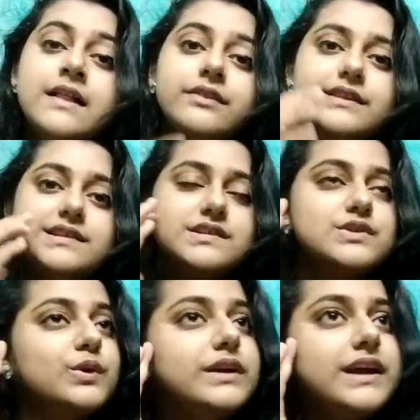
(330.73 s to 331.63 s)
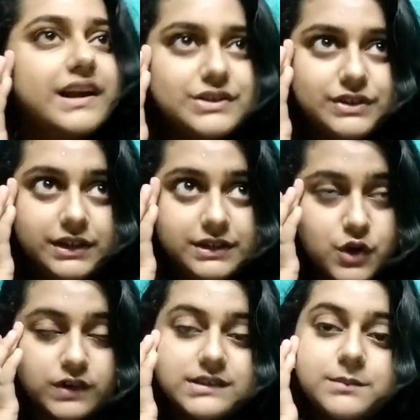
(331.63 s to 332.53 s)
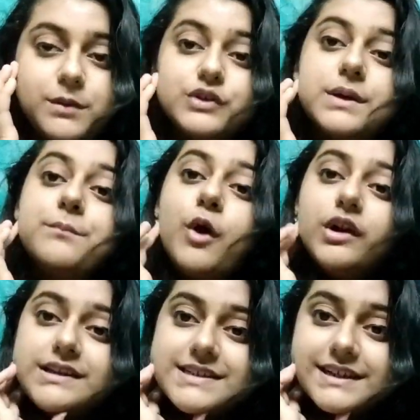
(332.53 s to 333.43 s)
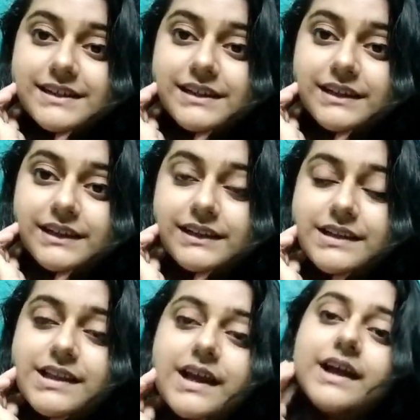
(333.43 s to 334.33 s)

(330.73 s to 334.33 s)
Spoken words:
The story actually talks about the political